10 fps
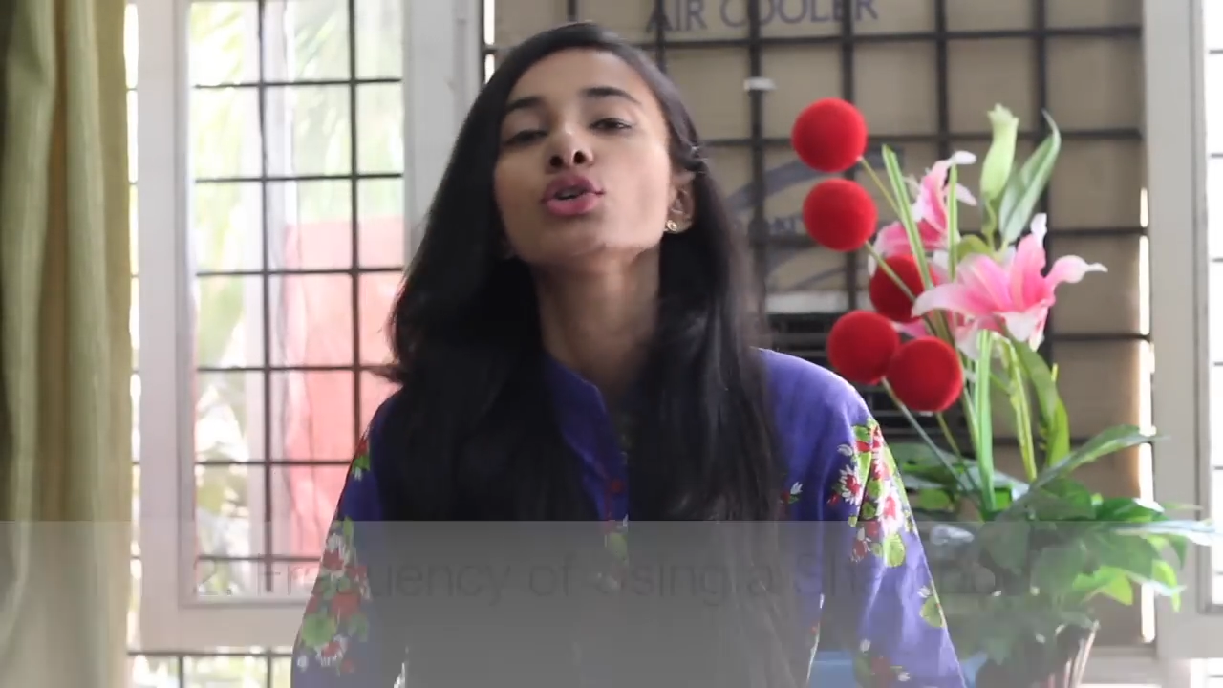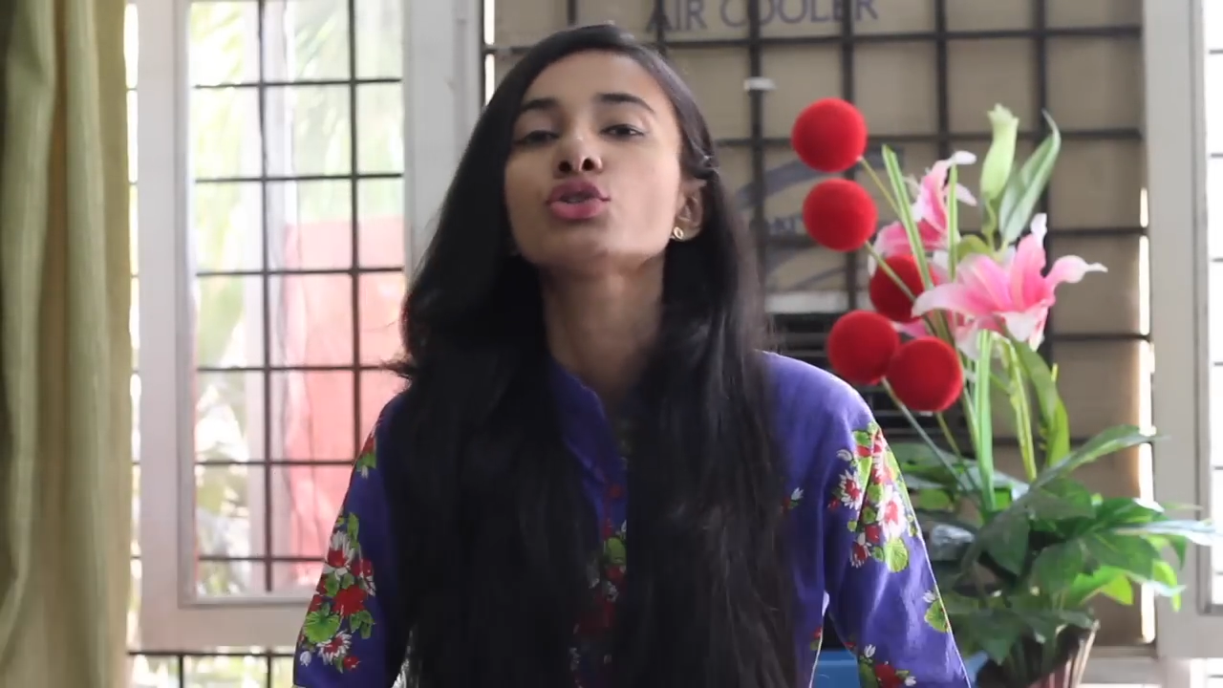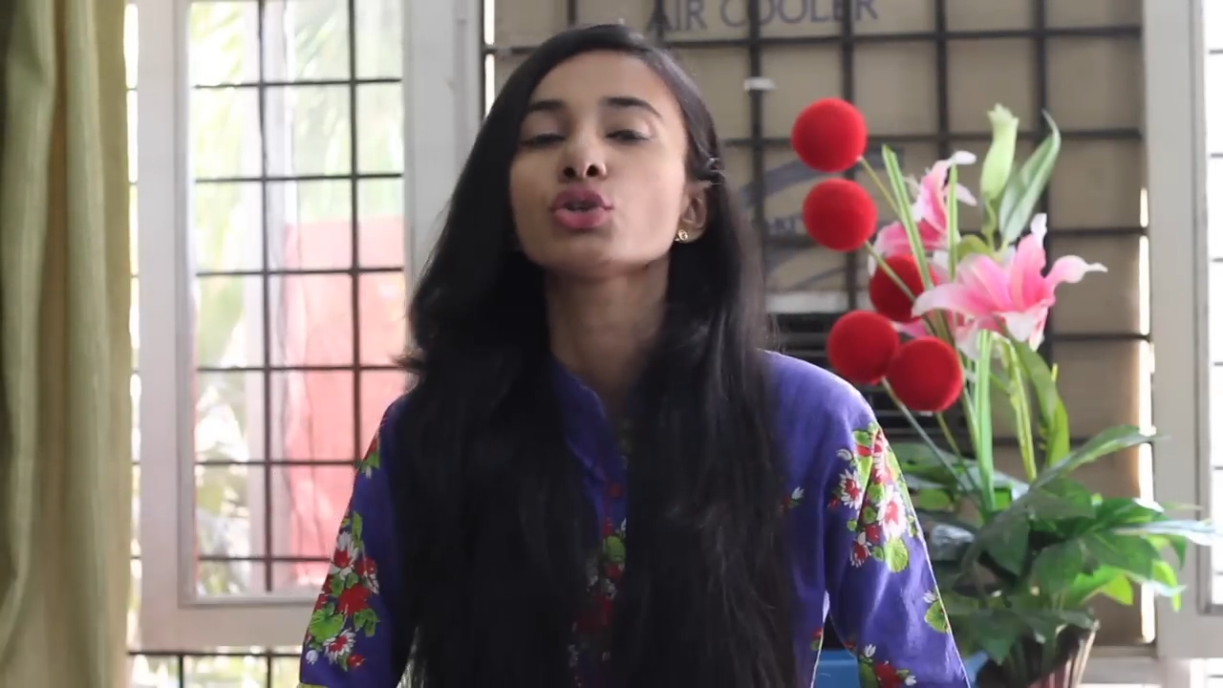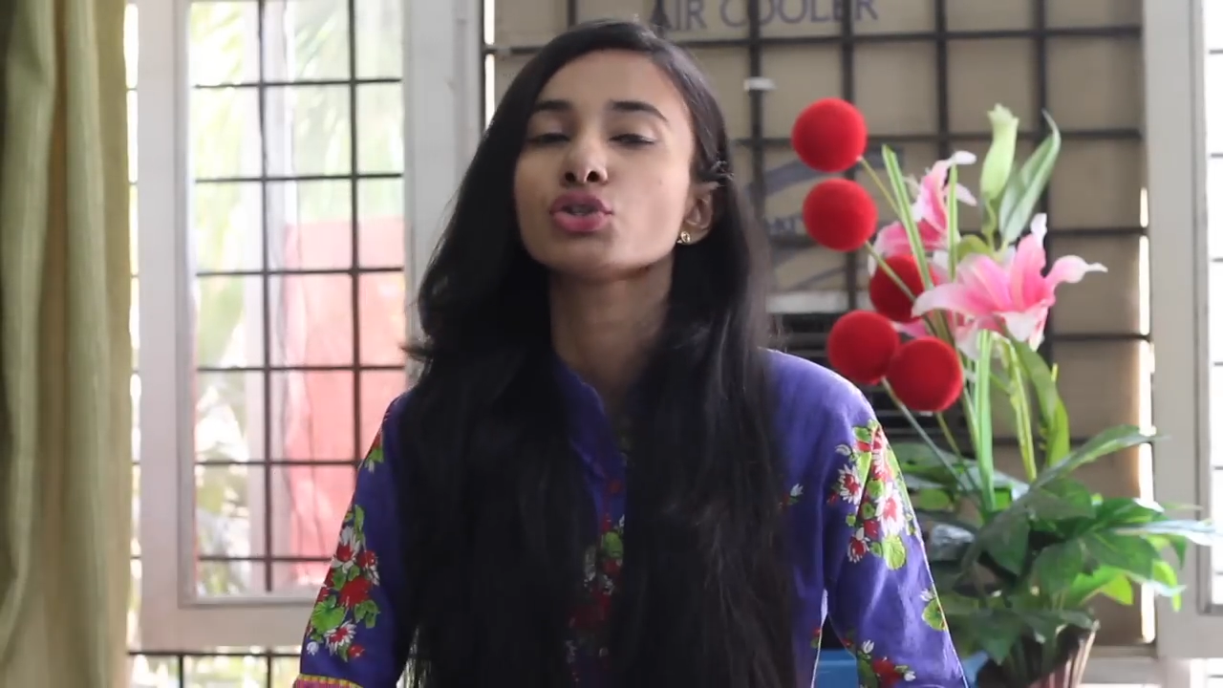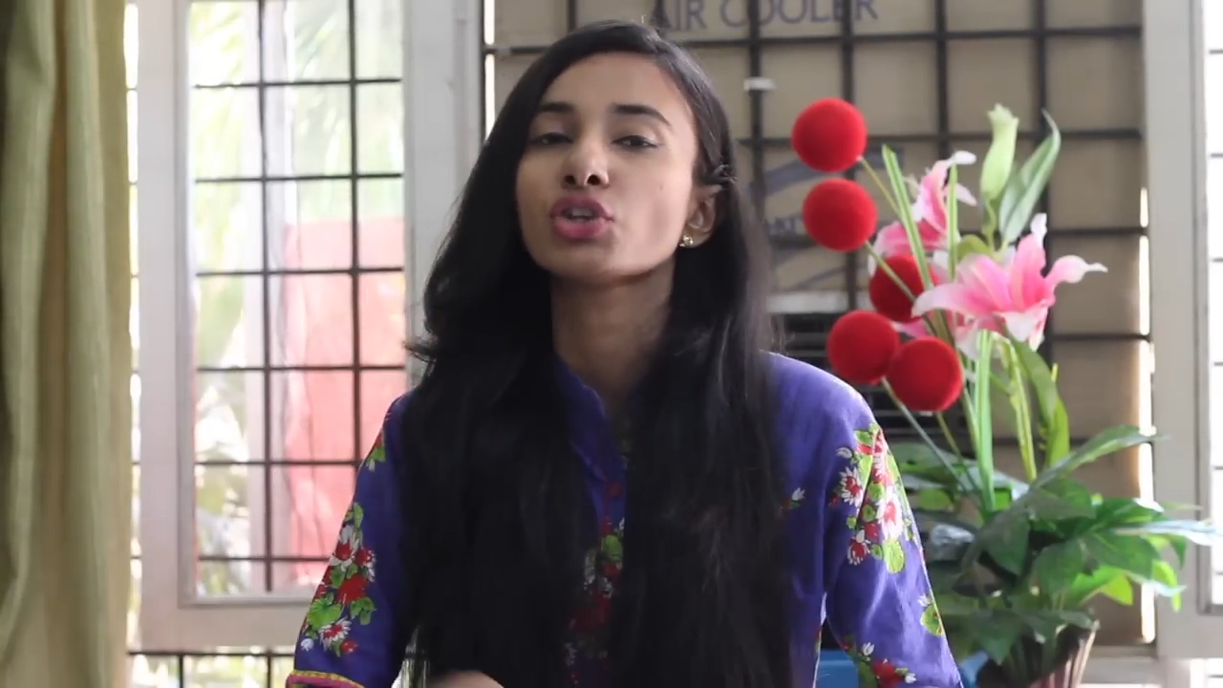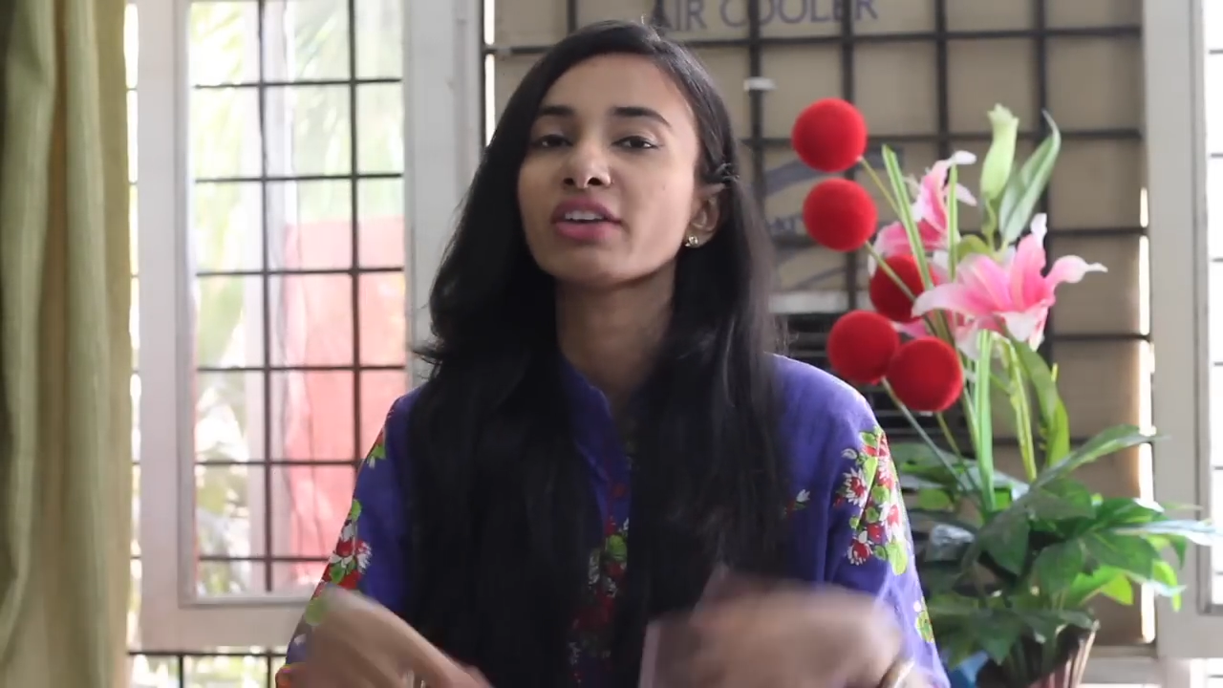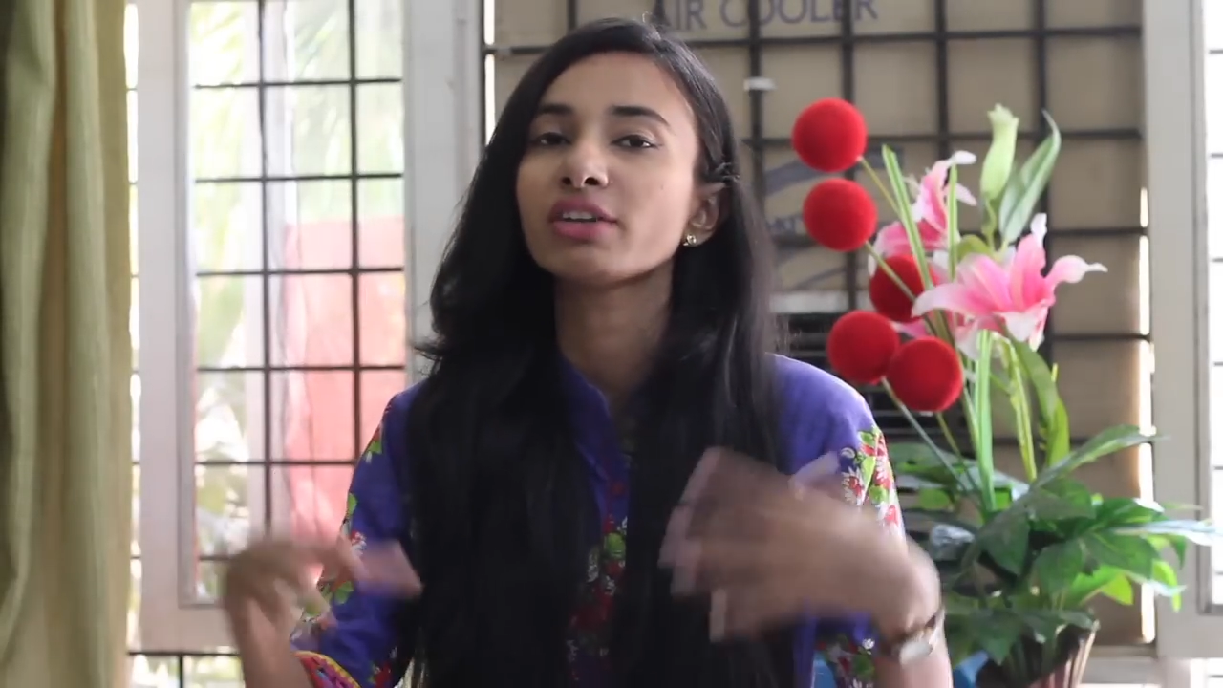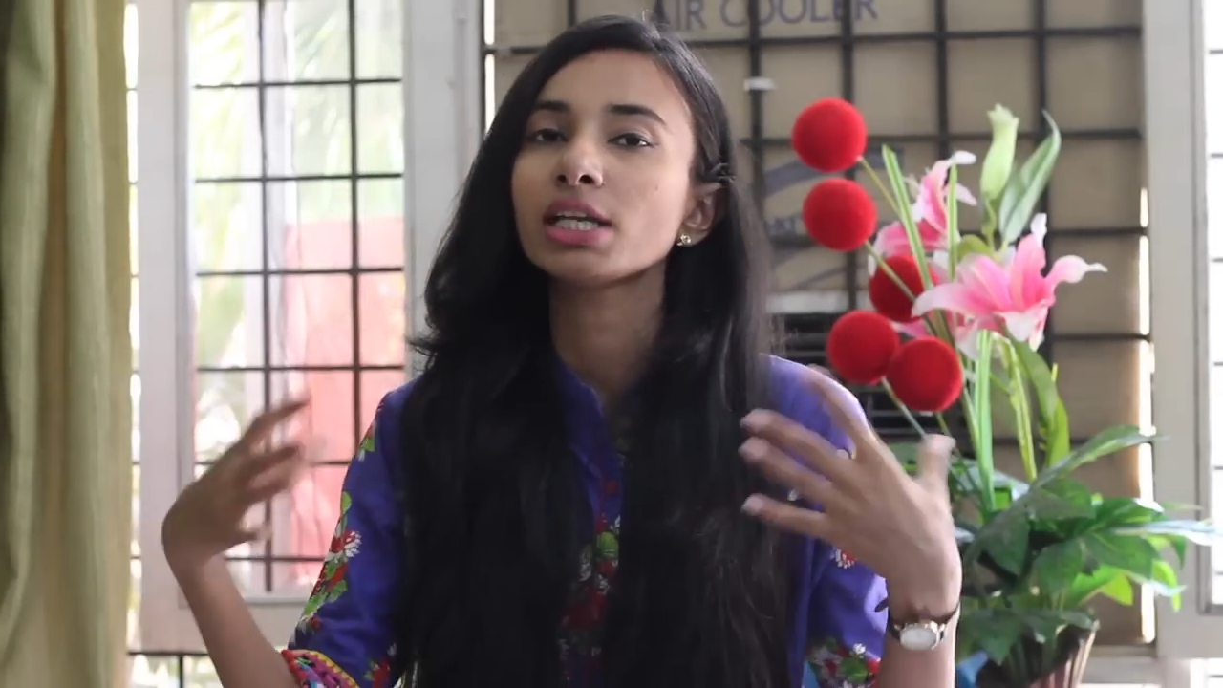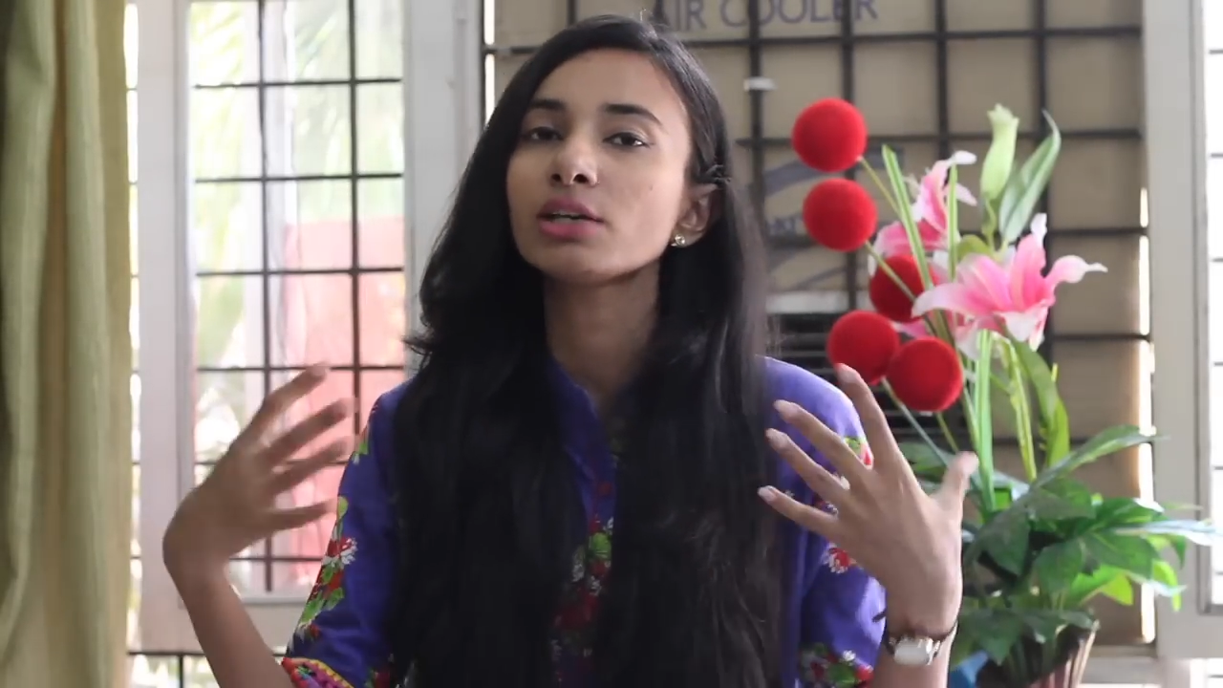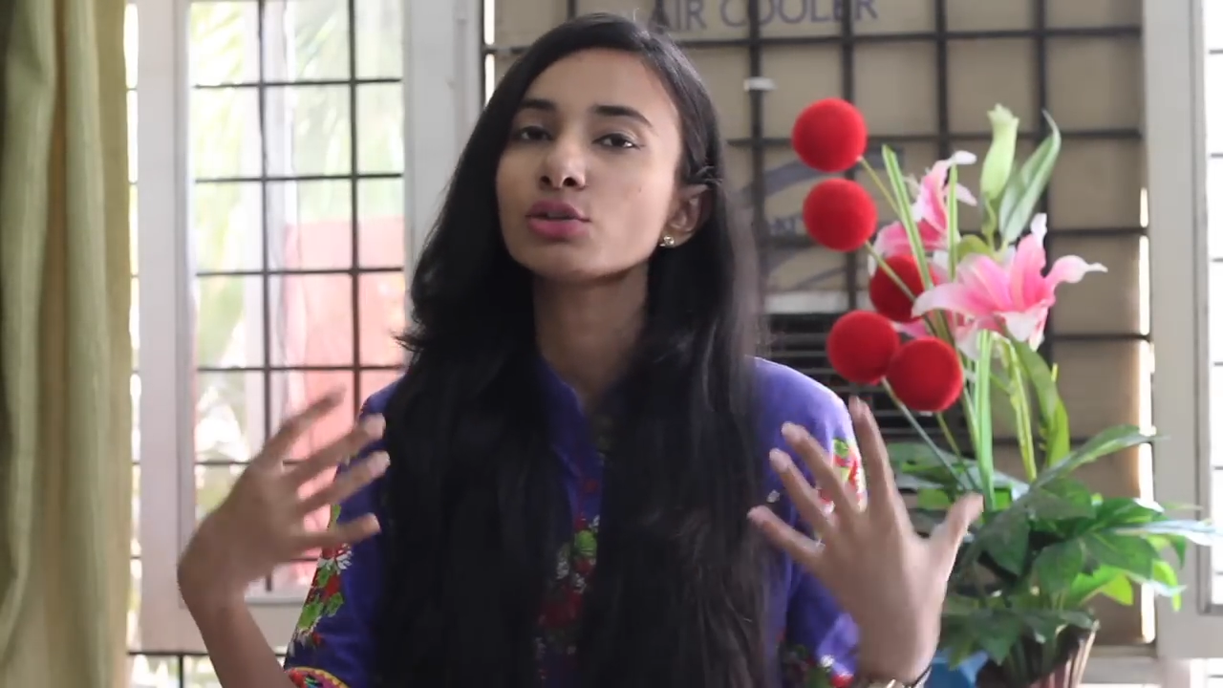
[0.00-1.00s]
So
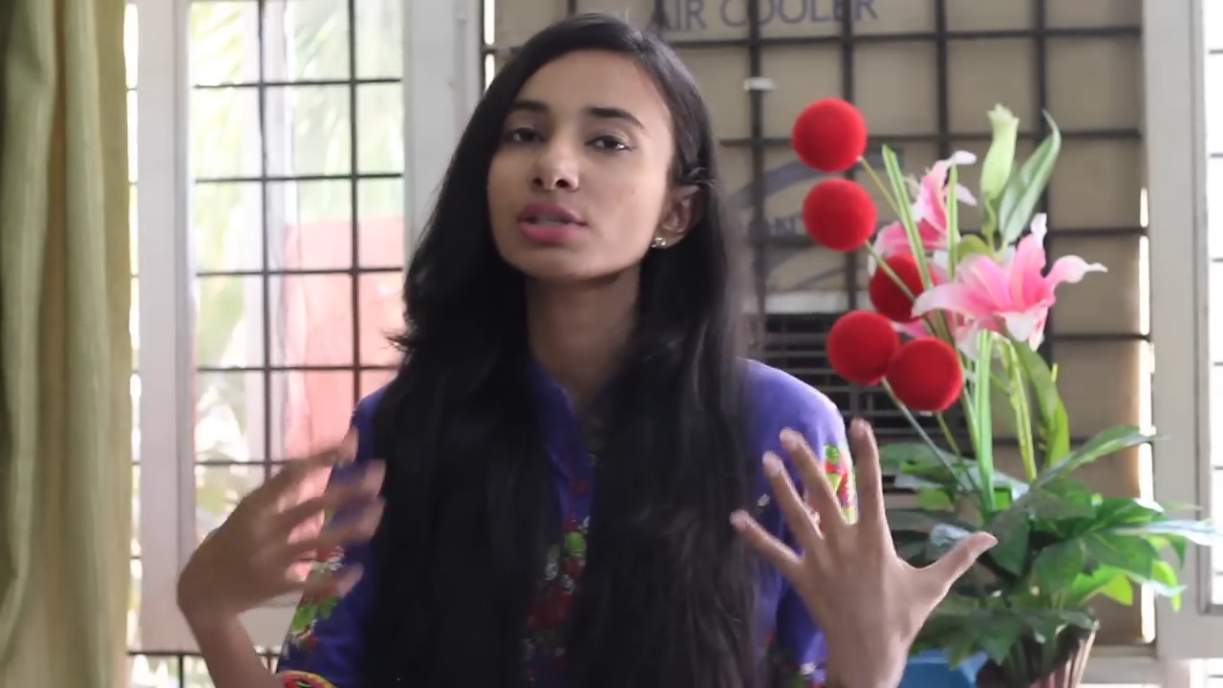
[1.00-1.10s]
generally you